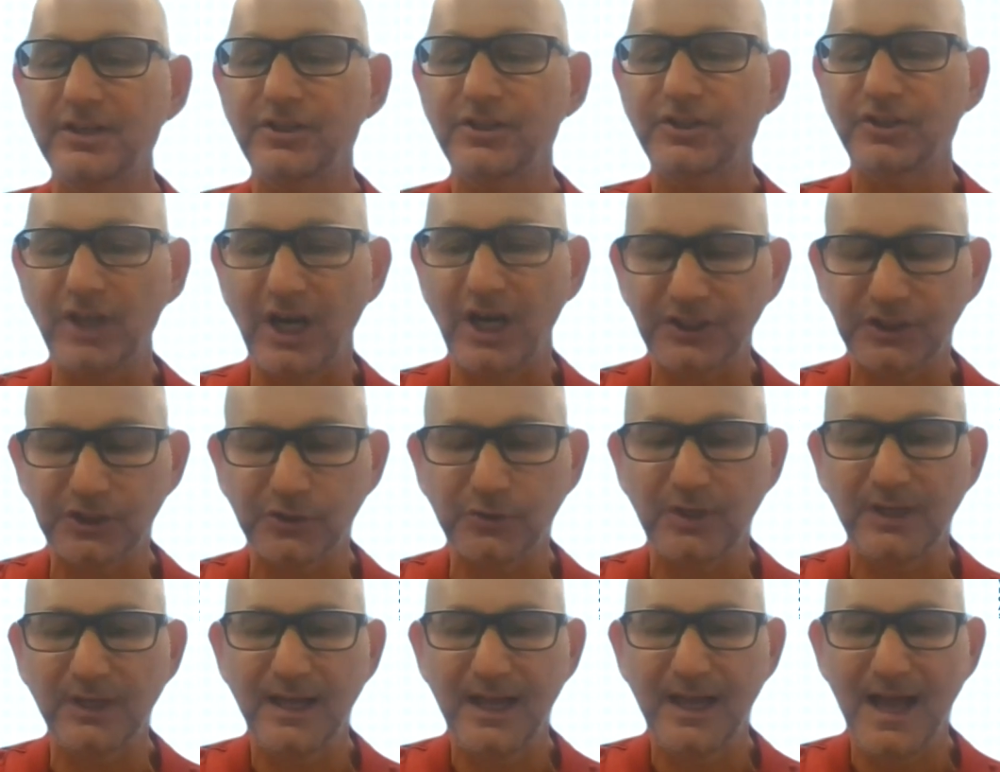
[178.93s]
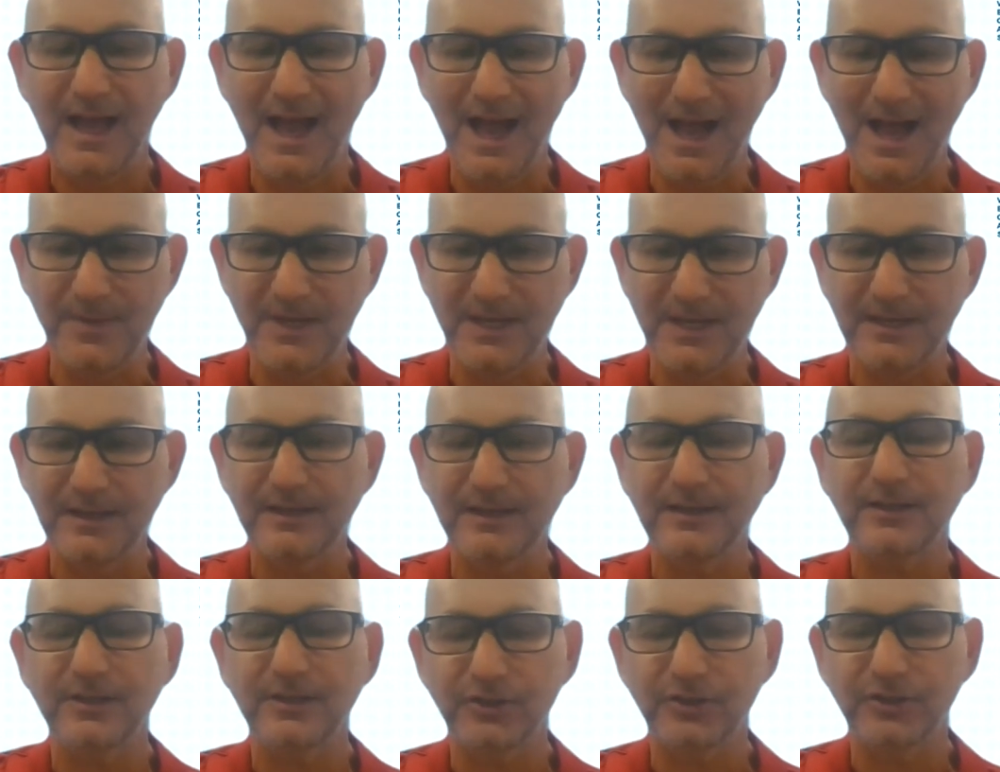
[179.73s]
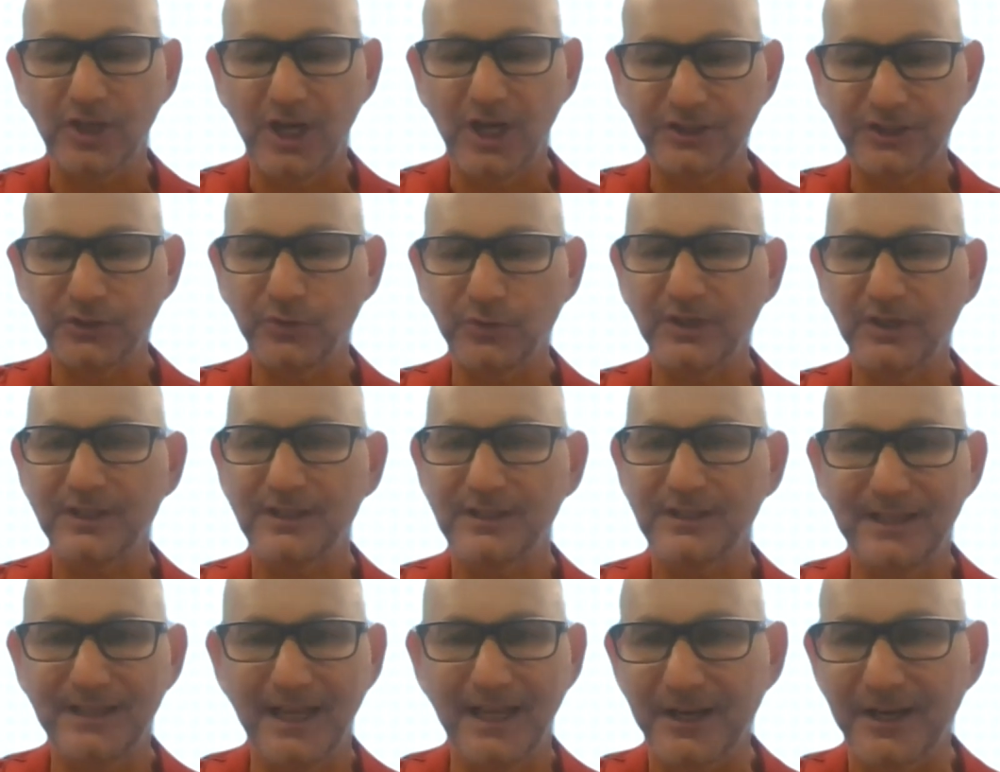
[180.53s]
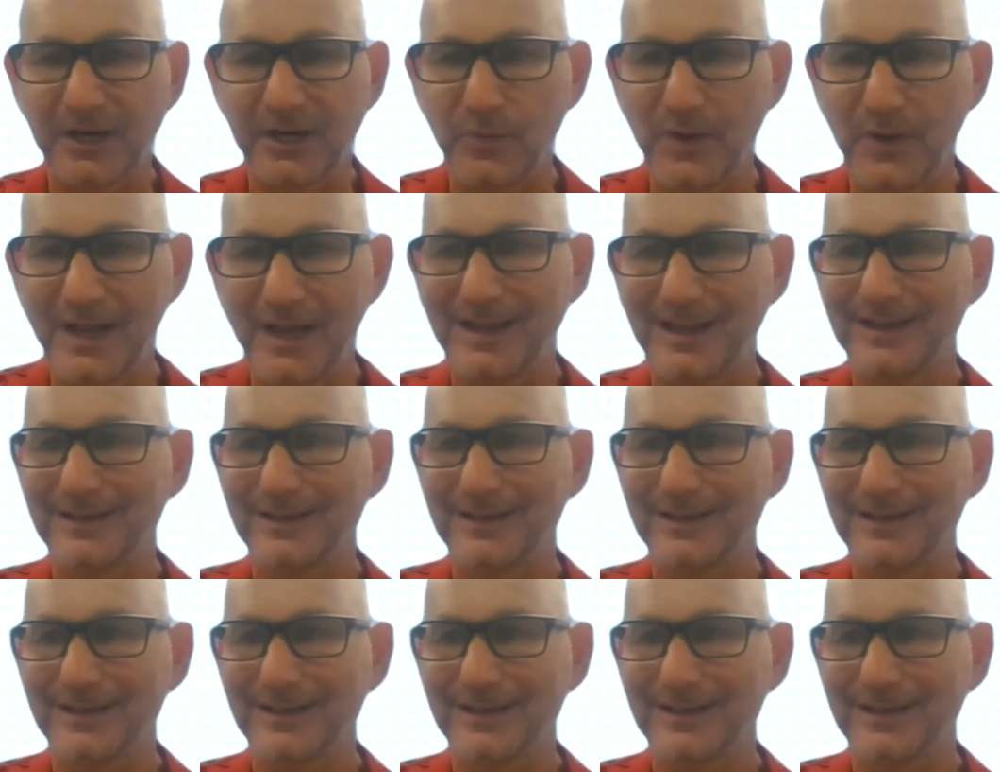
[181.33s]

Joshua Abbey. Joshua, take it away.